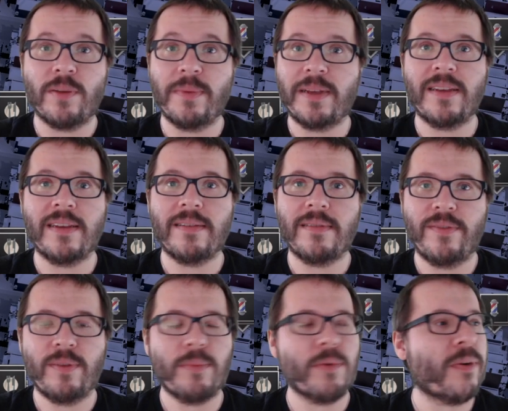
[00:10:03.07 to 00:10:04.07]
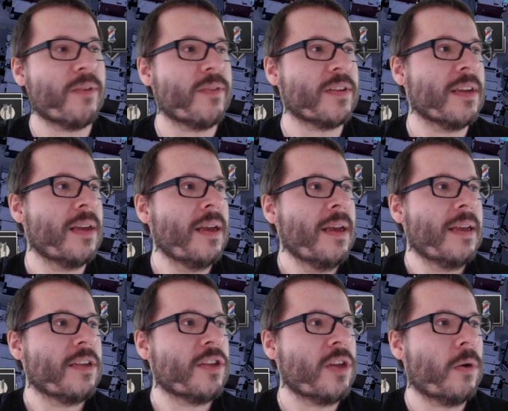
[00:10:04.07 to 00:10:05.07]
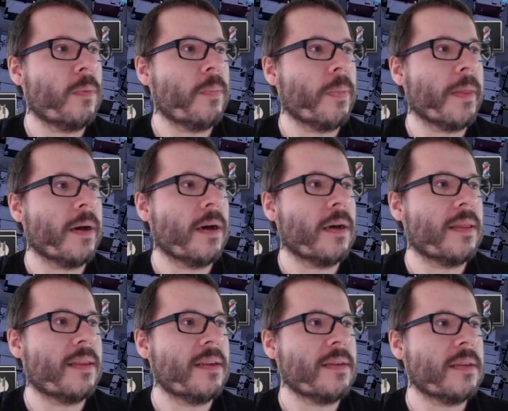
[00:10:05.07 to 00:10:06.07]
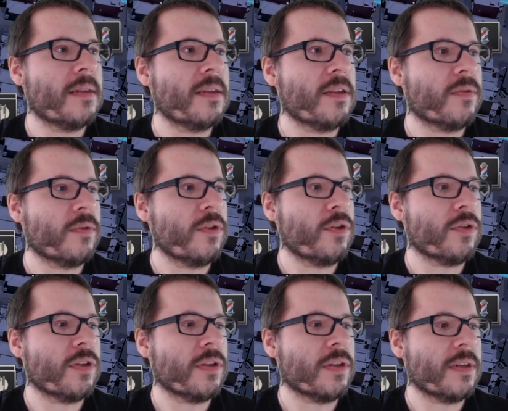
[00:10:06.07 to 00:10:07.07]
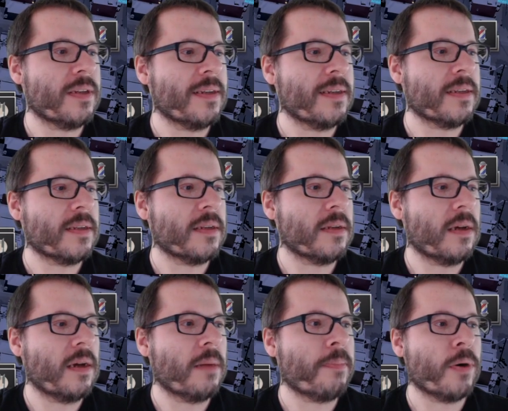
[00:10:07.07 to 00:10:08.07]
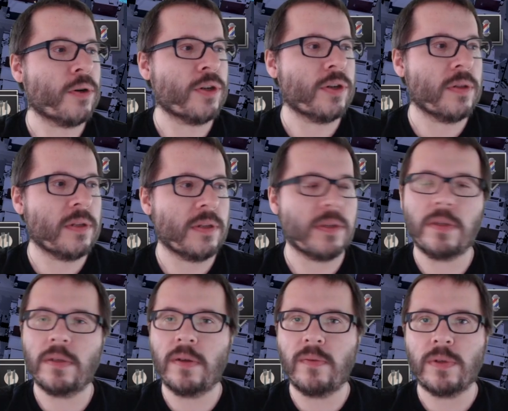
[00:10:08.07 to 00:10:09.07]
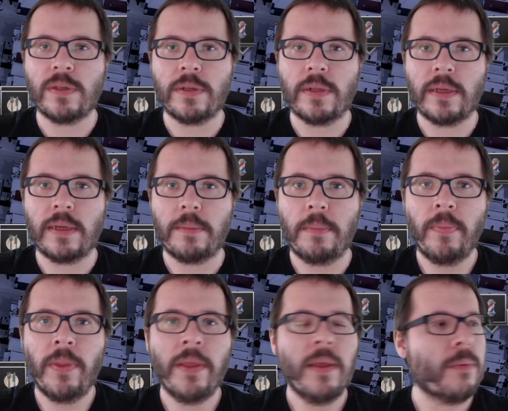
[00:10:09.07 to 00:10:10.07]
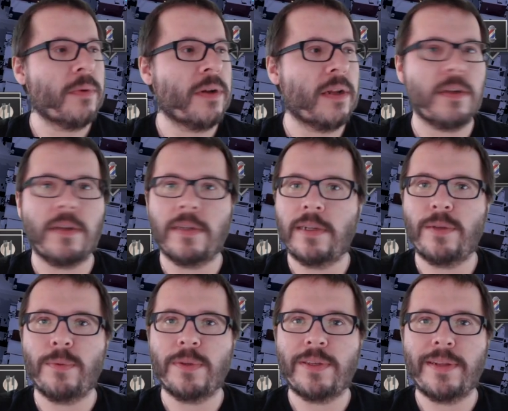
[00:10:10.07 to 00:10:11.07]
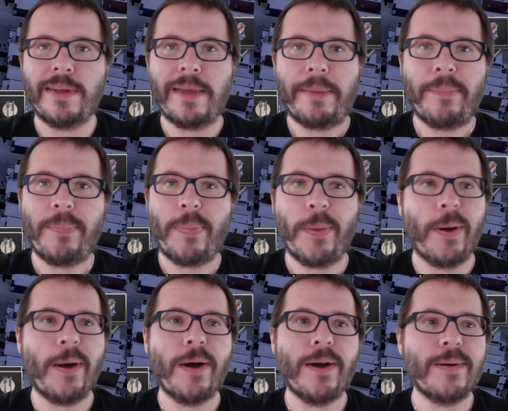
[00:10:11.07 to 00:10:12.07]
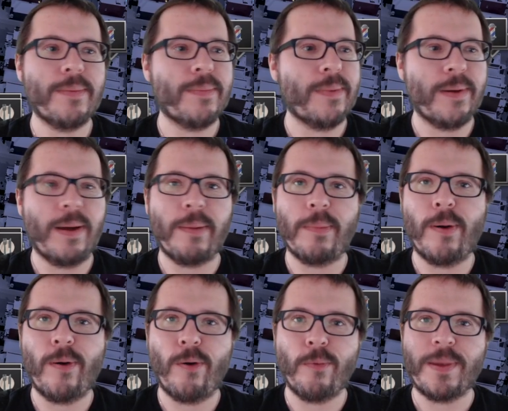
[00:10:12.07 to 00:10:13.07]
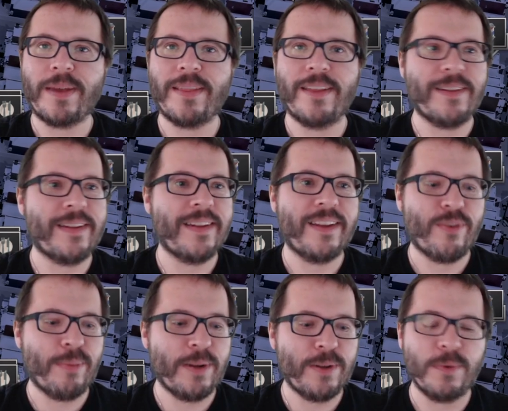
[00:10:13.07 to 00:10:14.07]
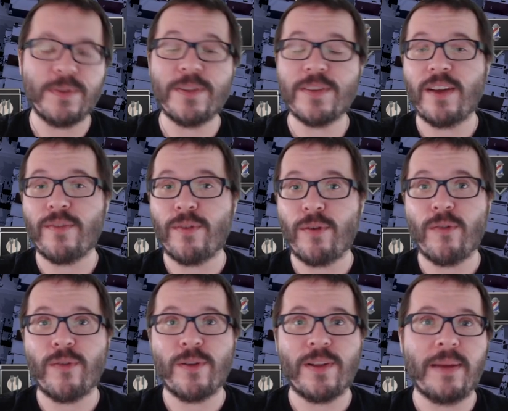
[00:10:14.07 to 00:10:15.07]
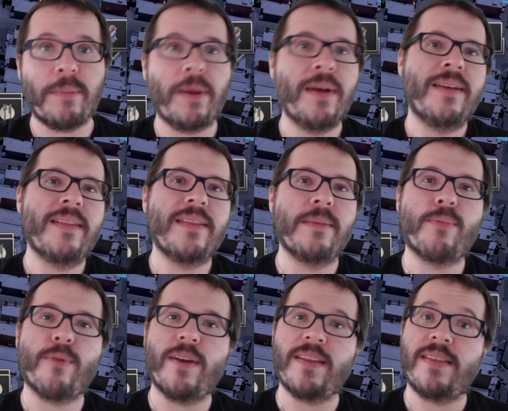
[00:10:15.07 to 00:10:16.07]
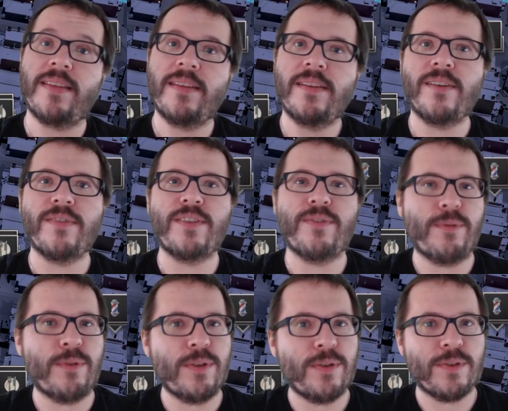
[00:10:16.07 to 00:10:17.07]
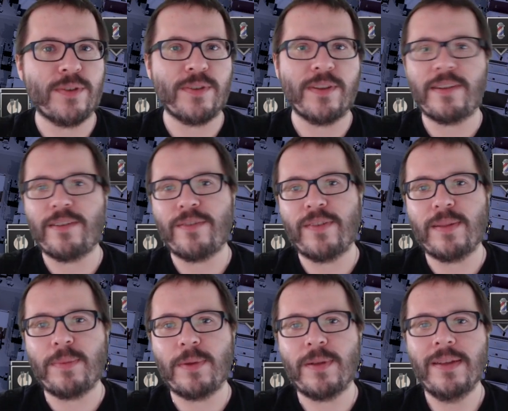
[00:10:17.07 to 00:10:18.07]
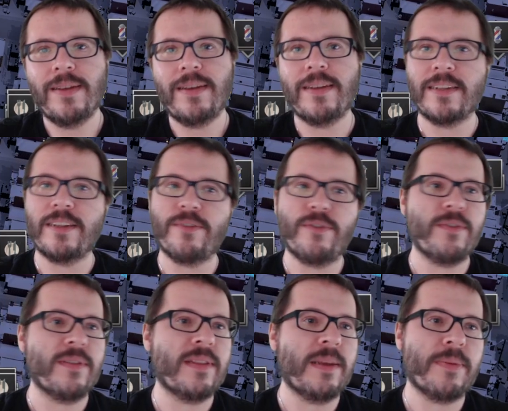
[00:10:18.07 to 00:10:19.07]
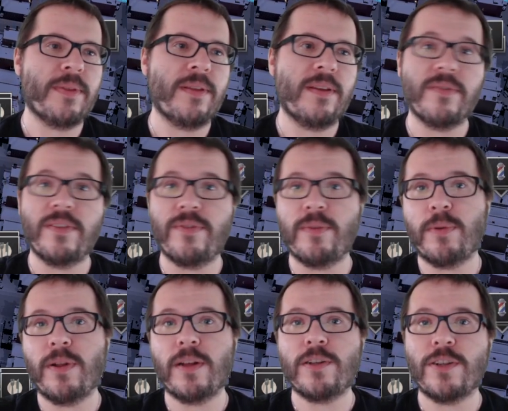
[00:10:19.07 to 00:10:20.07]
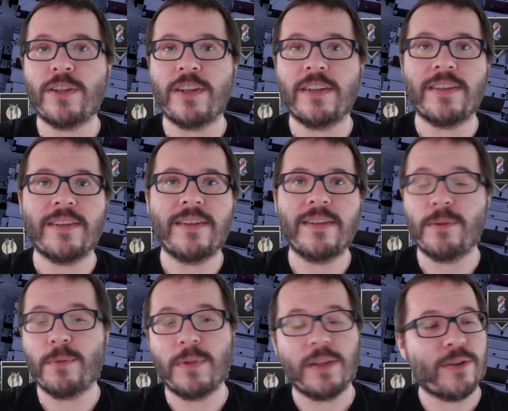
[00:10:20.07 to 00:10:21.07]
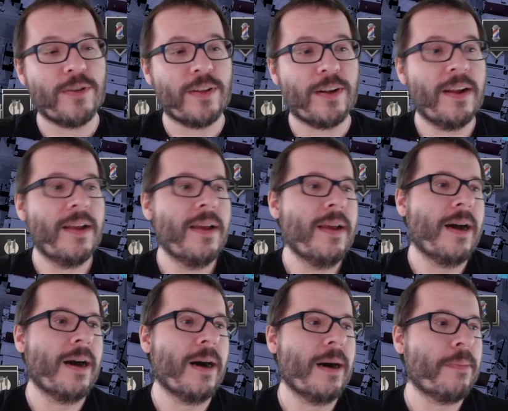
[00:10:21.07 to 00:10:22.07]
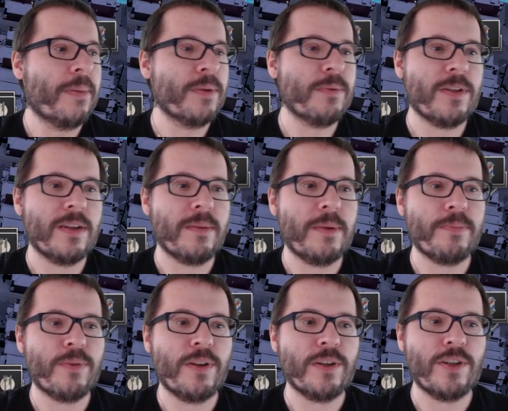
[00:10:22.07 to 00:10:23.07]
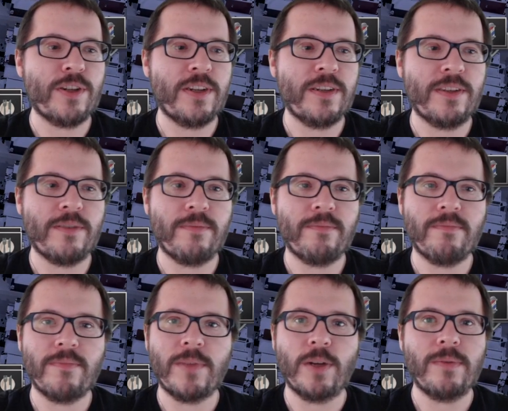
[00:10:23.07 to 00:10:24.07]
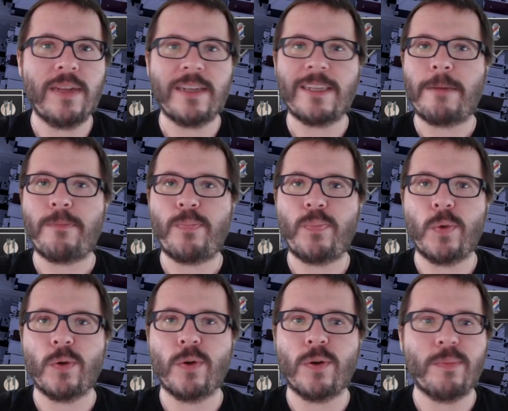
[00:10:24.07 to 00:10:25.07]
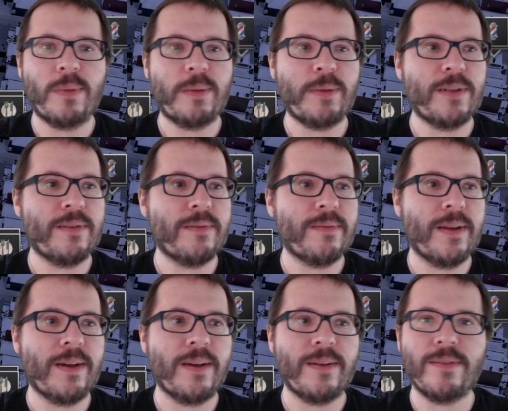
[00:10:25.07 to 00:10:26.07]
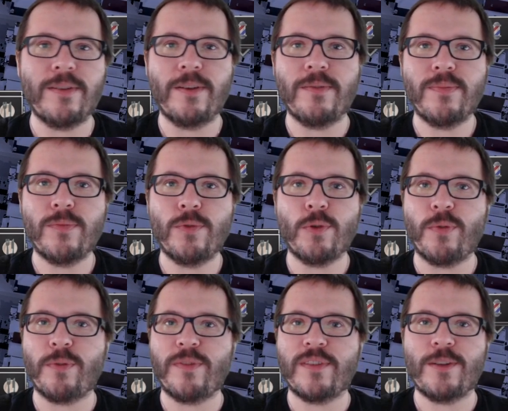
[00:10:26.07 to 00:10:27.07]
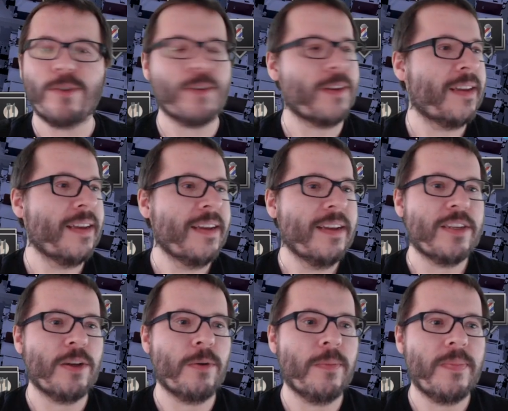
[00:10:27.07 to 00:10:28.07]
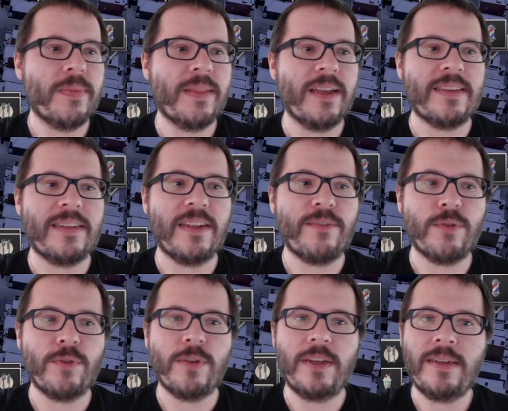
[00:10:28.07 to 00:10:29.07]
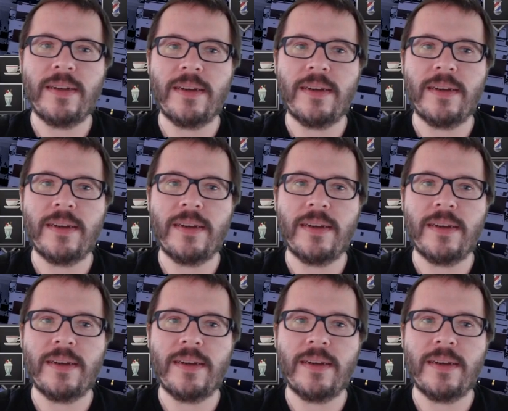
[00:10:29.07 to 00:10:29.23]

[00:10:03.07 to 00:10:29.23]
making even more profits. So this list of resources is a partial list of what's in the game. We're not going to tell you what's in the game. I'm hoping that everybody will discover over time the breadth of different resources that are available and the different depth of different production chains that will get you there. But we'll talk about production chains, next time, or maybe in 2 or 3 videos. So that's that for today.